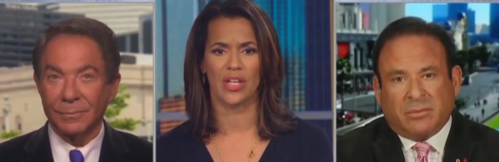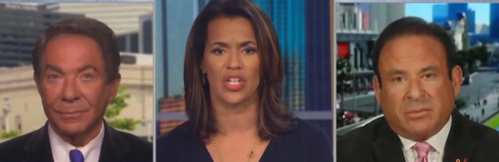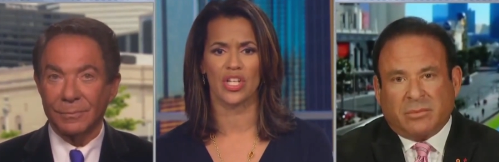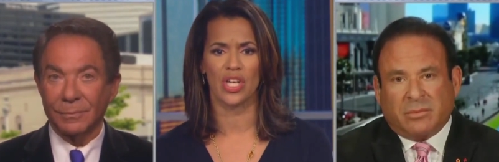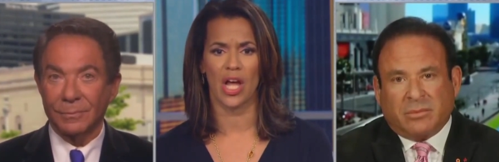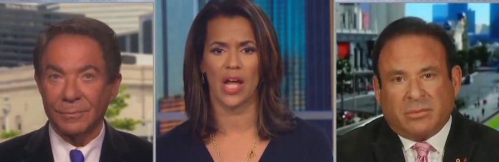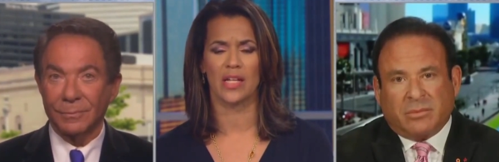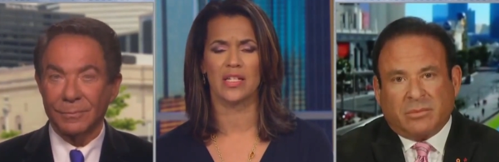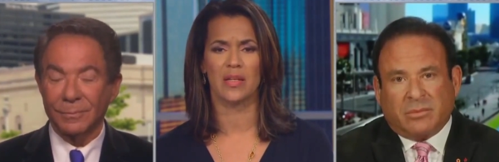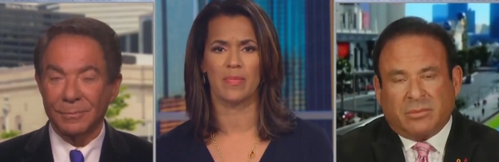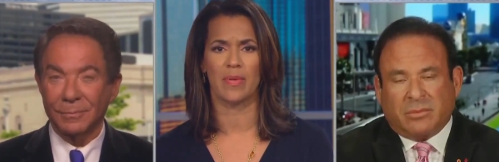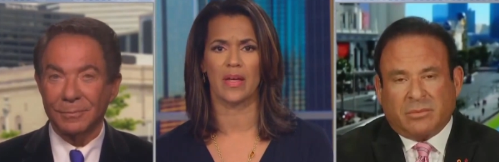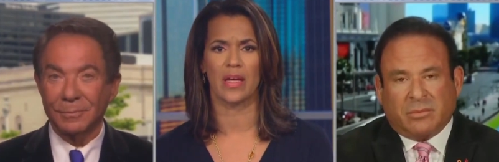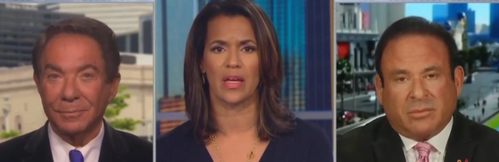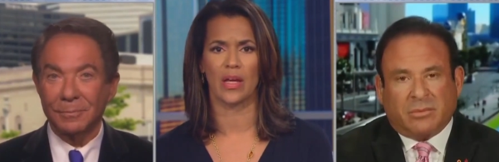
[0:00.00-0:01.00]
Speaker 1: out
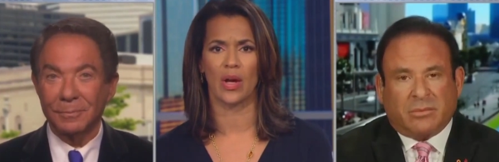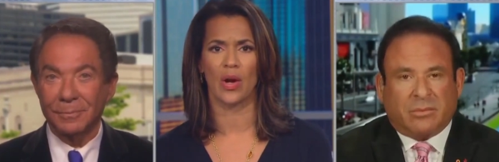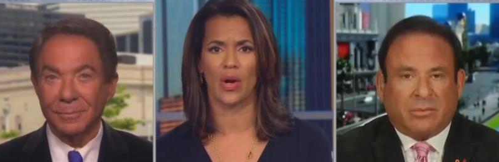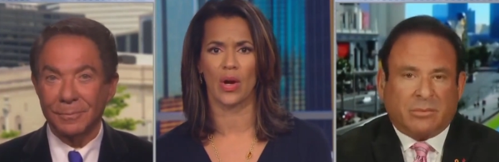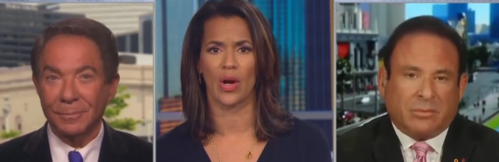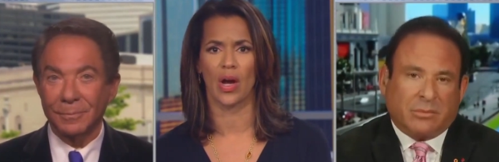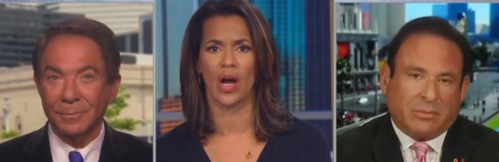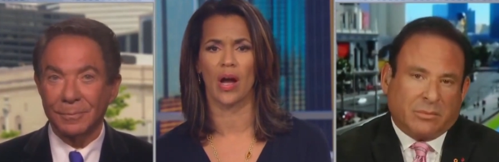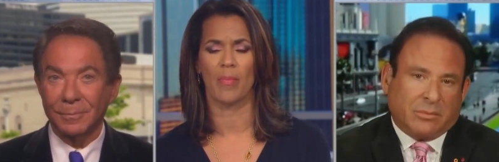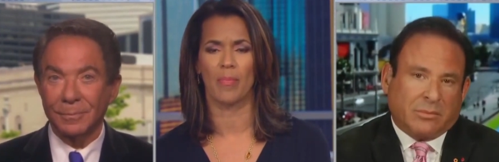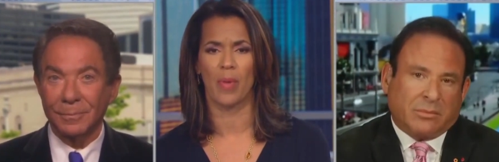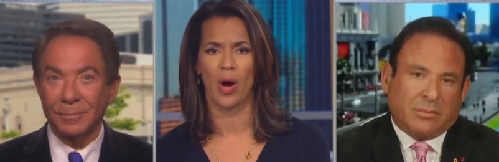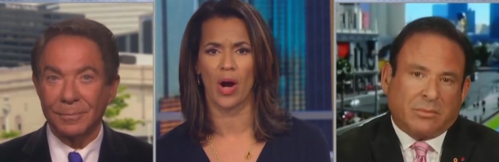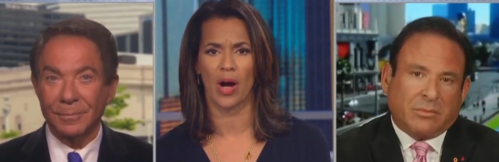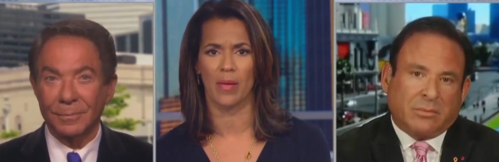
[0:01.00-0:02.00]
not to be her
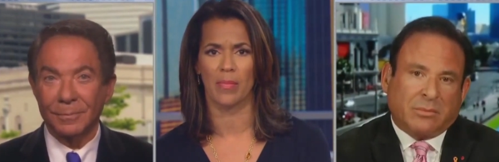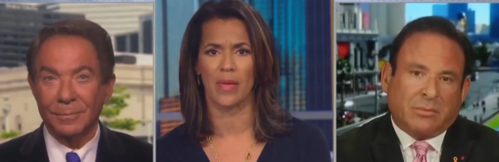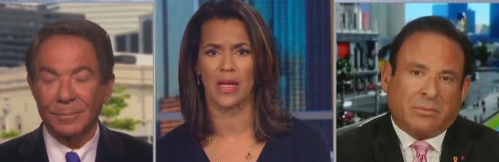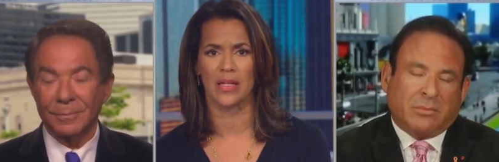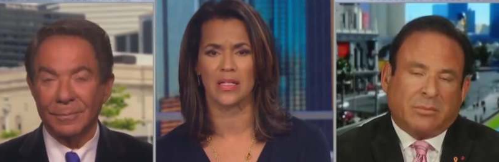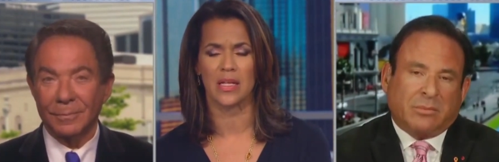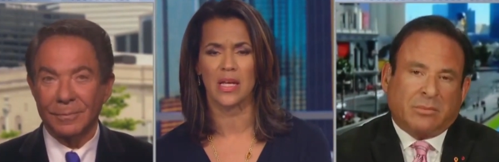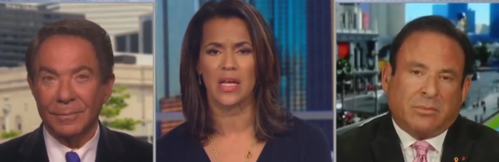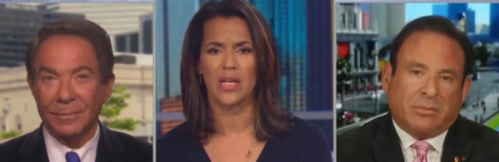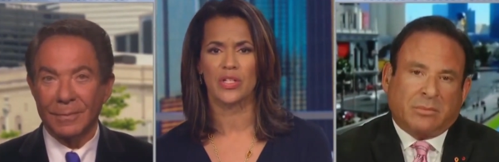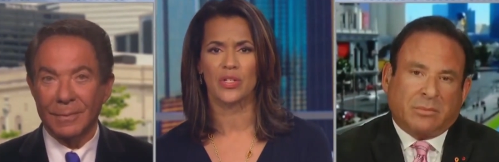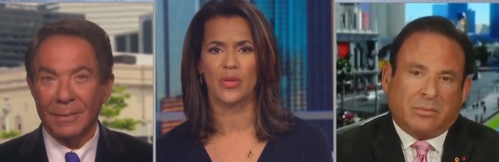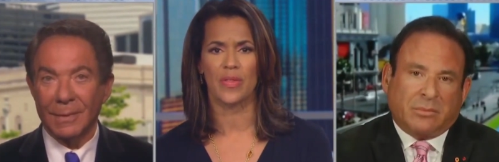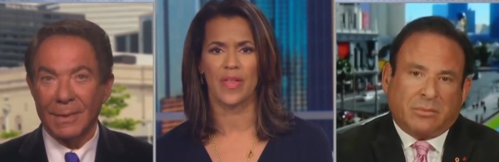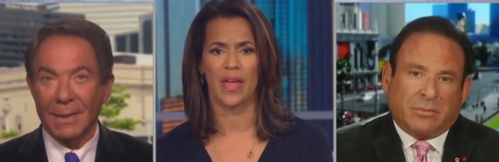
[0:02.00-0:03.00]
apartment
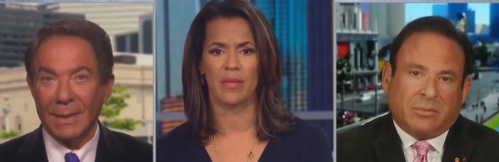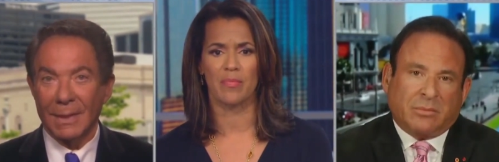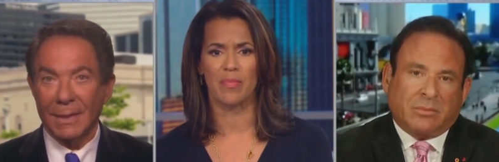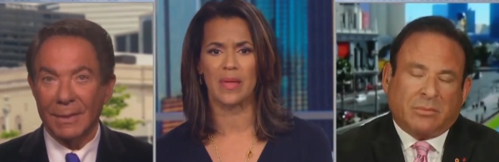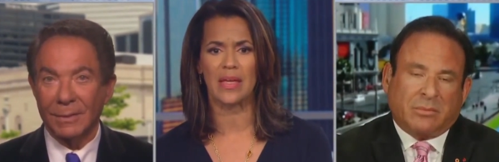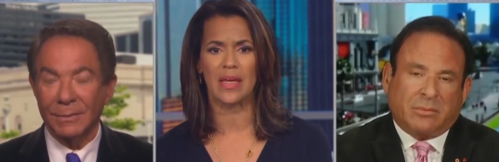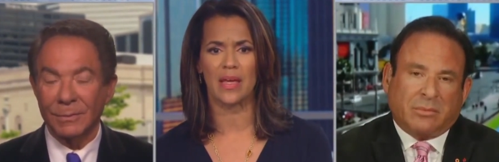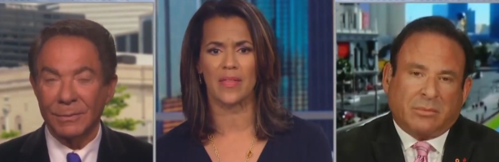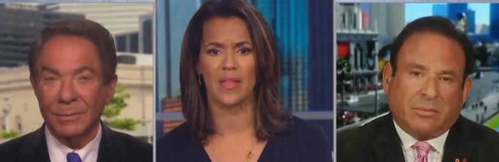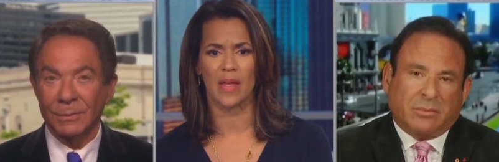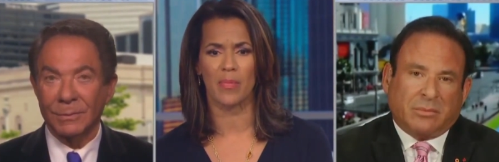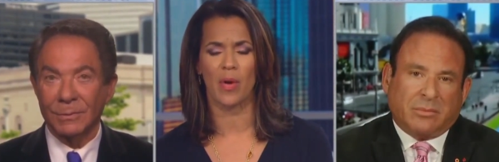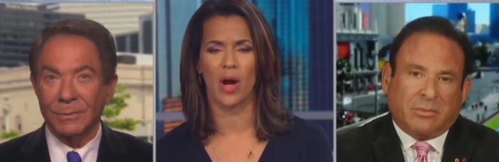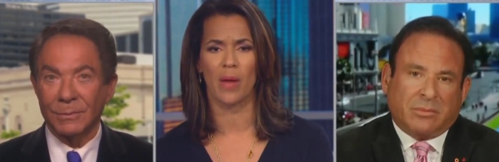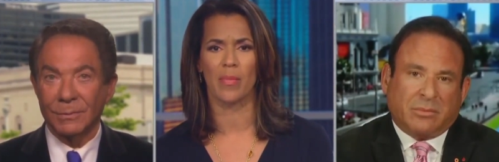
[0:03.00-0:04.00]
to then be
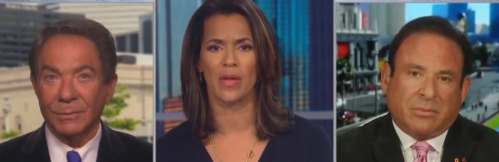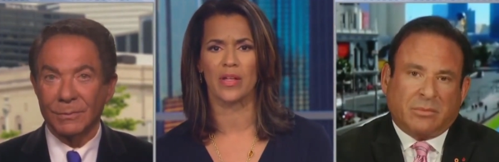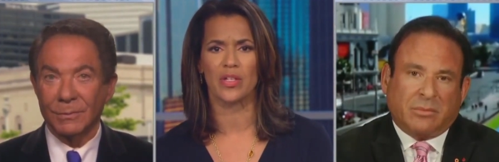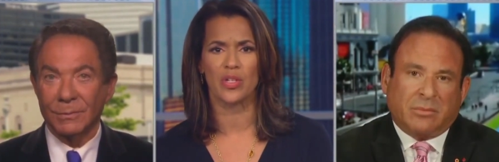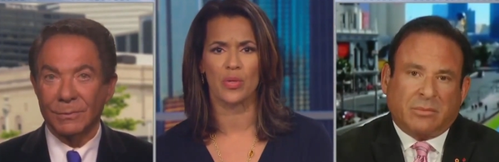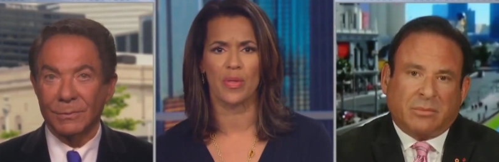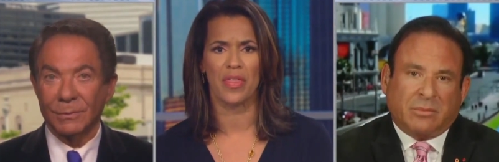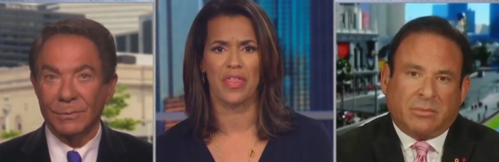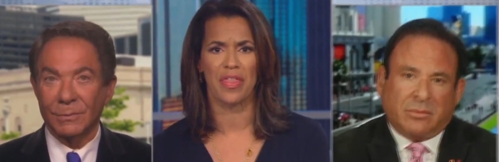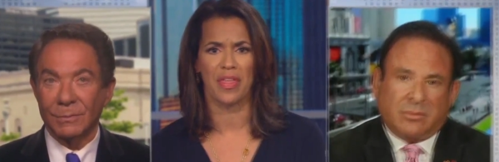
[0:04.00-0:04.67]
in the apartment to